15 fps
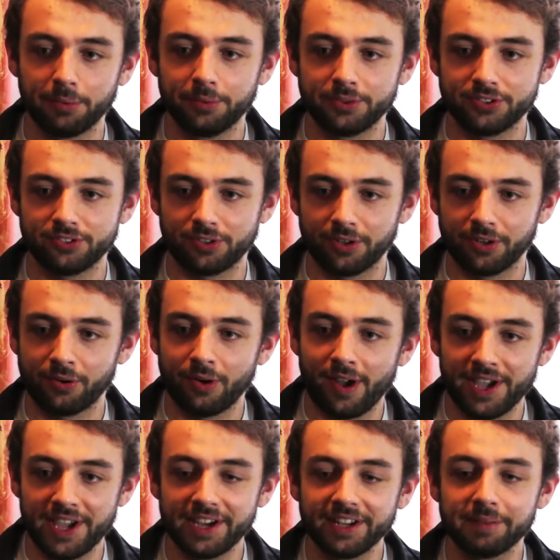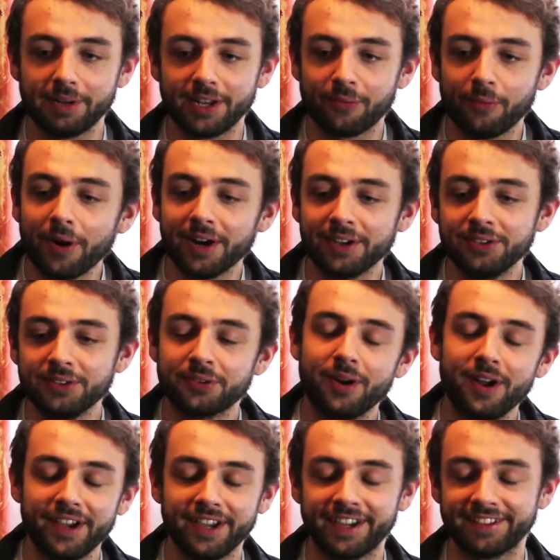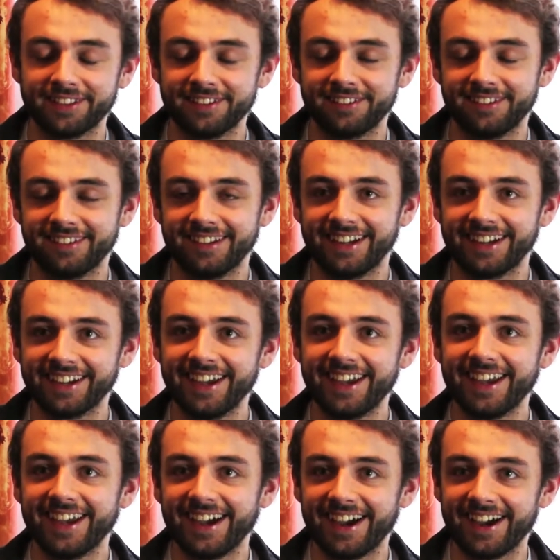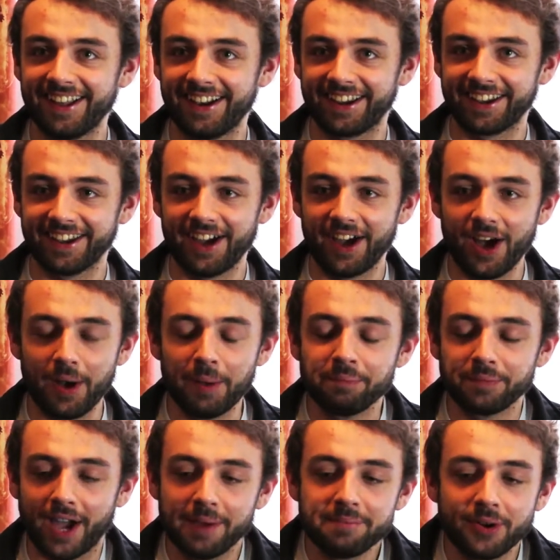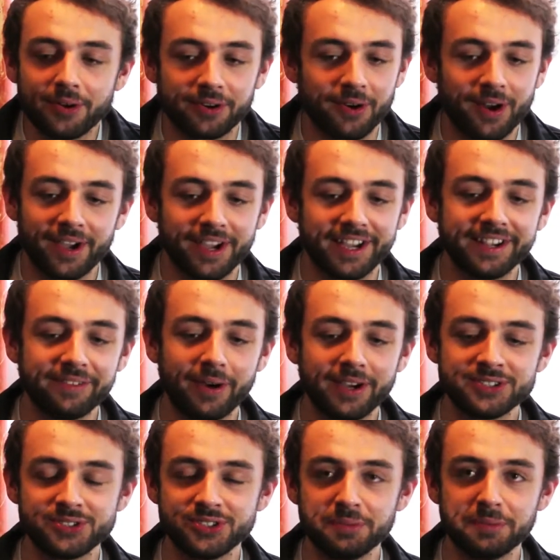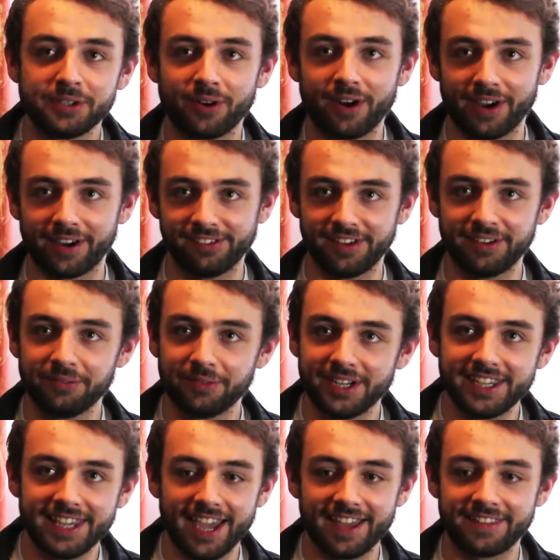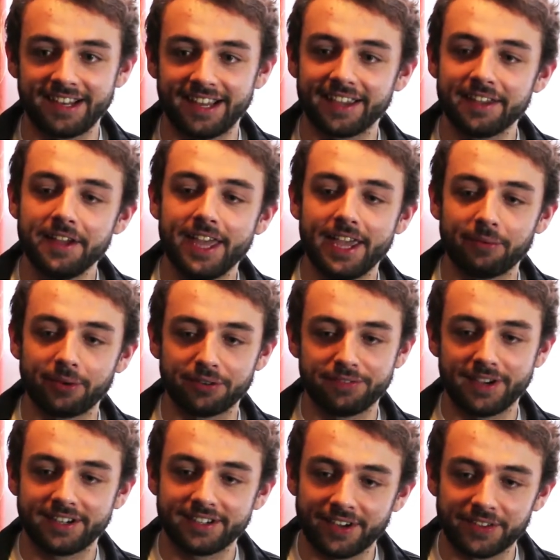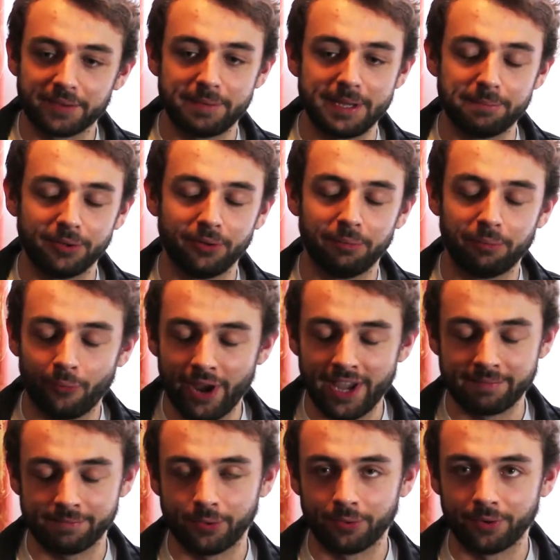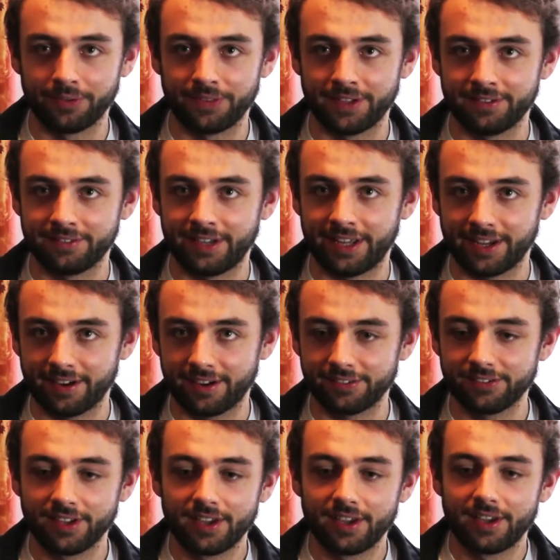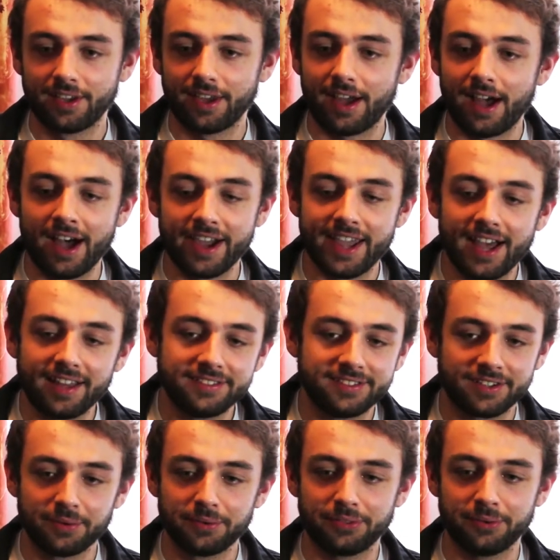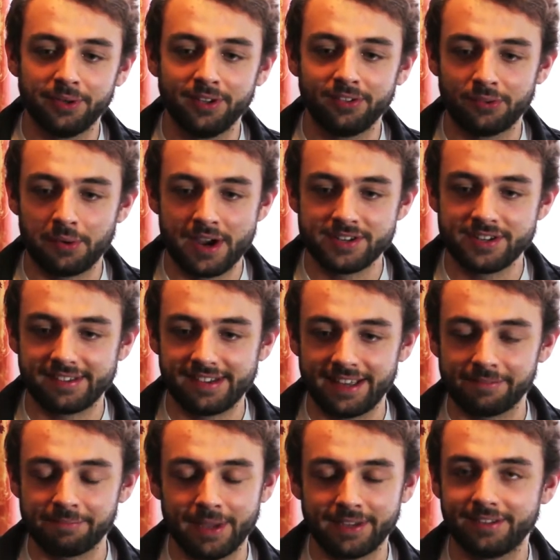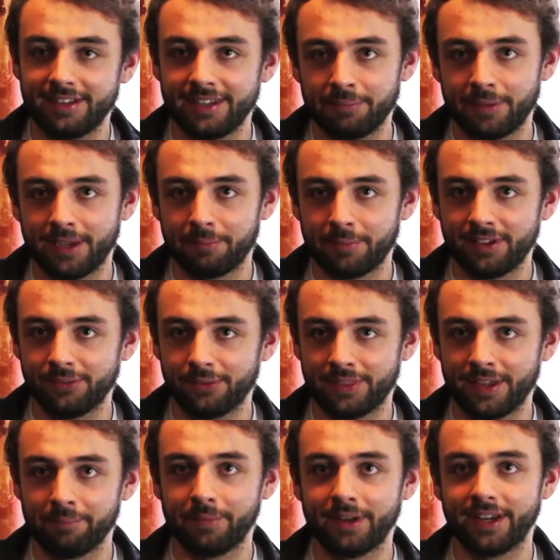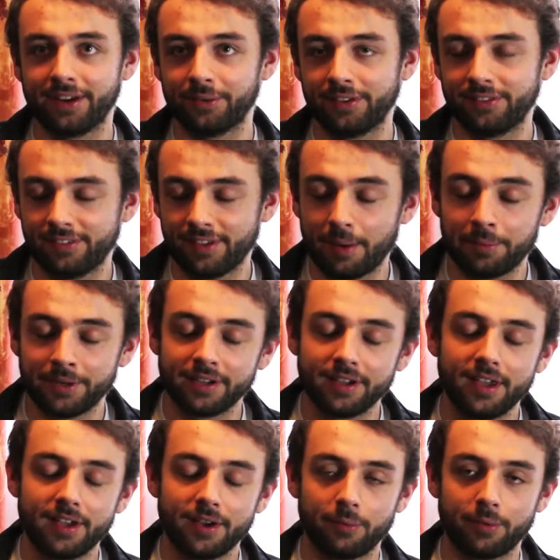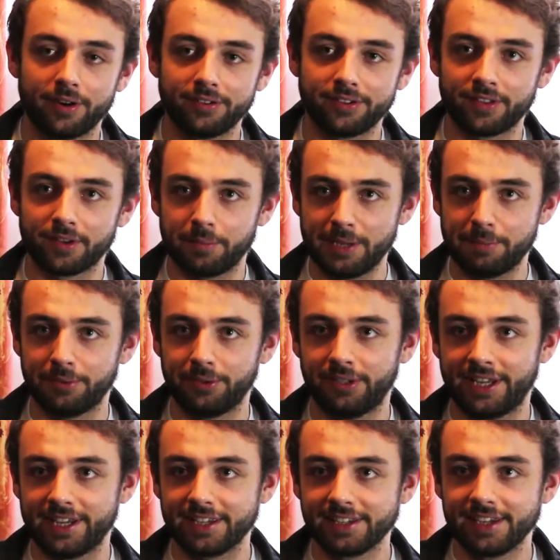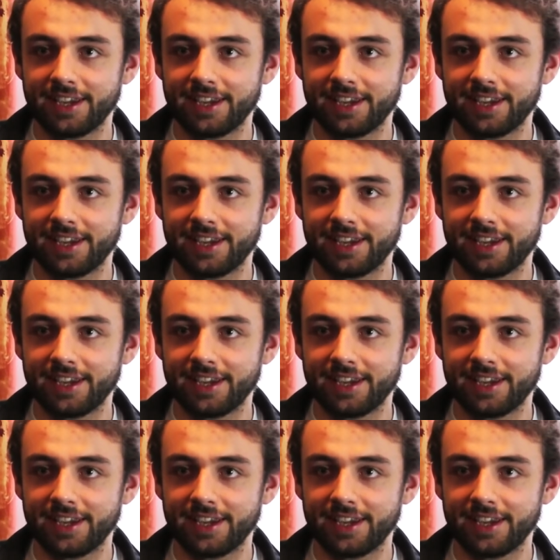would just start crying, I'd be like, "Why are you crying? This is like, I'm not crying, why should you be crying?" So I didn't really get that like, it would affect other people way more than like, because I had to go through it, so I just like mentally made peace with that and been like, "Well, this is happening," whereas other people like